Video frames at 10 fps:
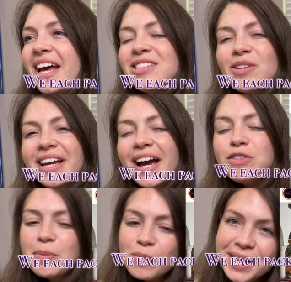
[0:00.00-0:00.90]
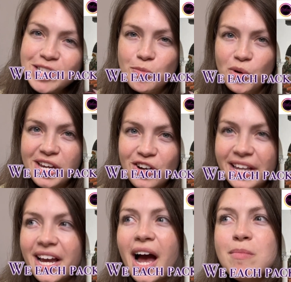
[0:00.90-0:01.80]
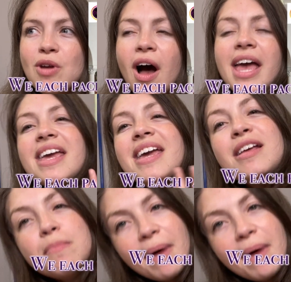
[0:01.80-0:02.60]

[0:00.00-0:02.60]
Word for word: And so like I have to be reasonable here like I'm not in